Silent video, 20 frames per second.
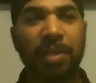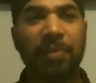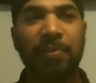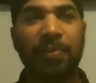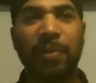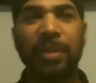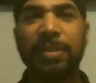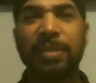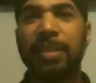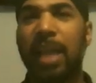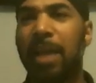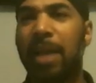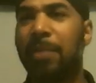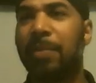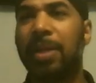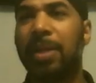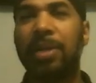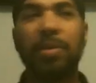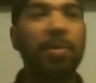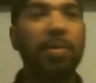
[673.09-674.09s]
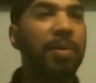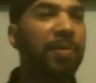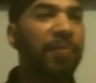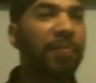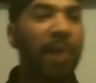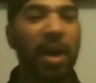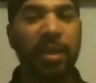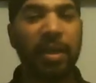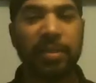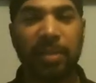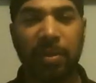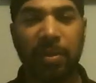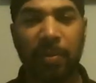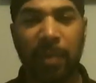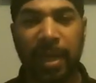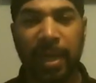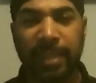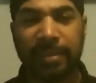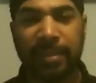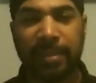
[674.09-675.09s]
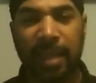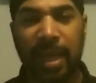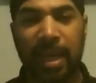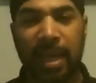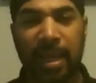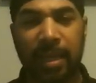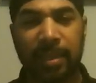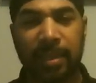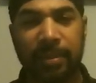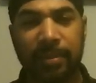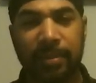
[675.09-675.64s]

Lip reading: the first thing we do is fall to the wayside.